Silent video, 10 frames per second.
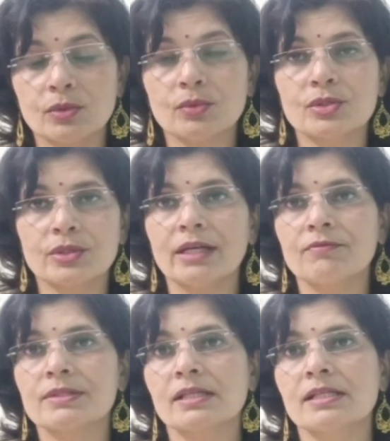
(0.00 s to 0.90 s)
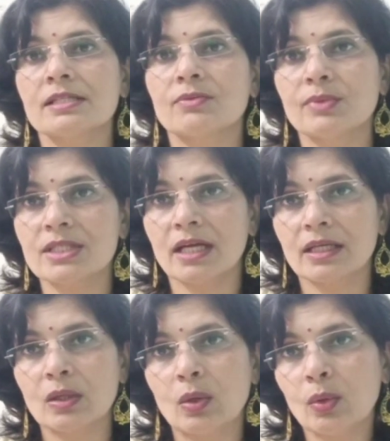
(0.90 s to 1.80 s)
those set of skills which are
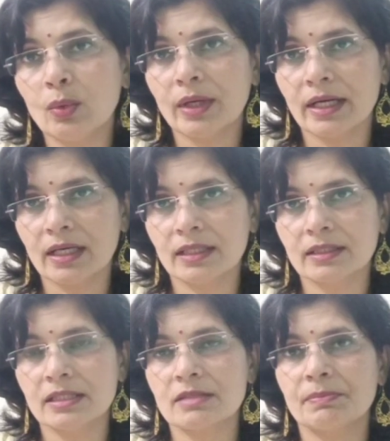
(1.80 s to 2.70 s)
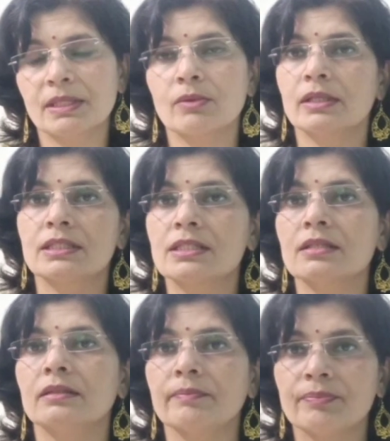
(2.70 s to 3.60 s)
included under this particular
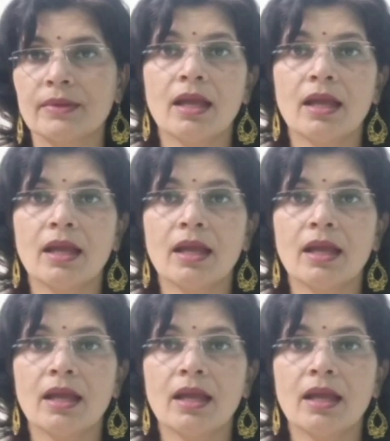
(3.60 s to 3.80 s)
term